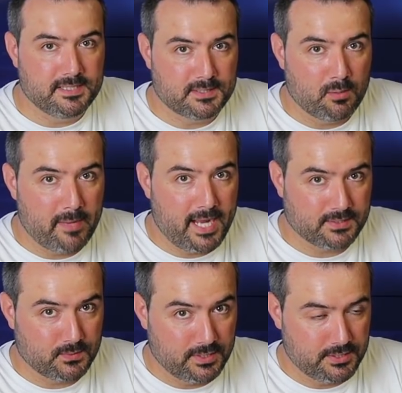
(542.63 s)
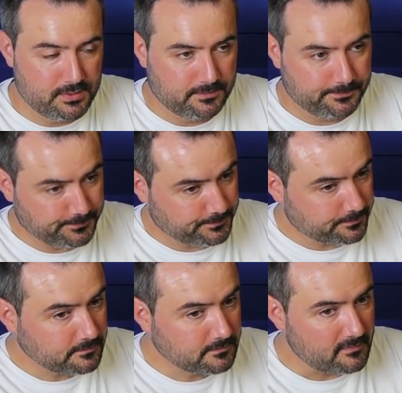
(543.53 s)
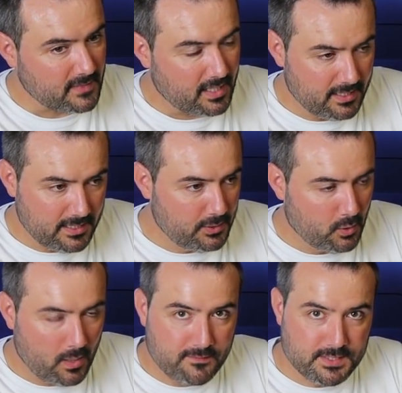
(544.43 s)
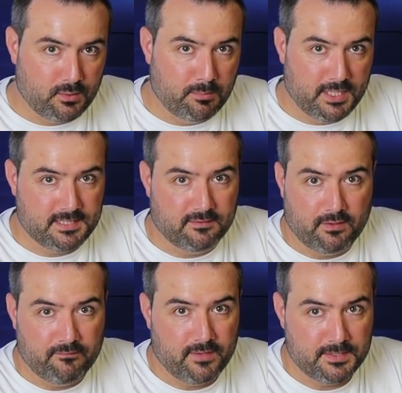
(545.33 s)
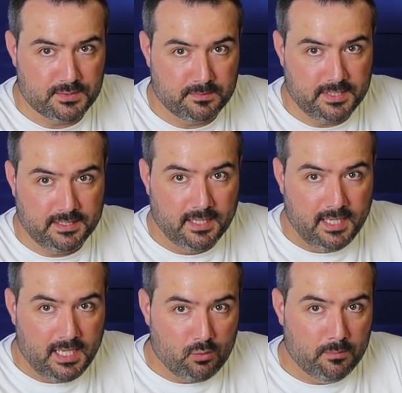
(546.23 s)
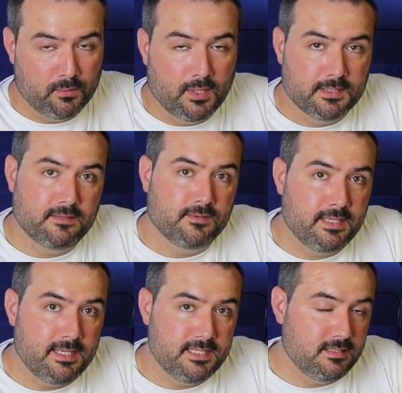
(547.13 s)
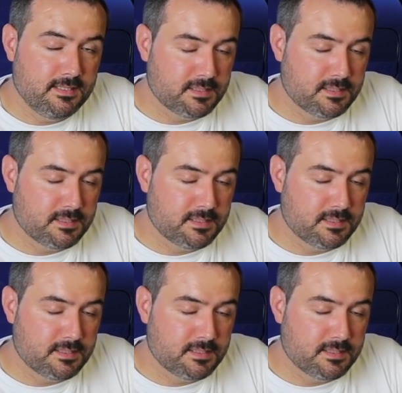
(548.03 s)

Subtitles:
needs to go back to original. And you know, obviously replacing the front fenders will be relatively easy.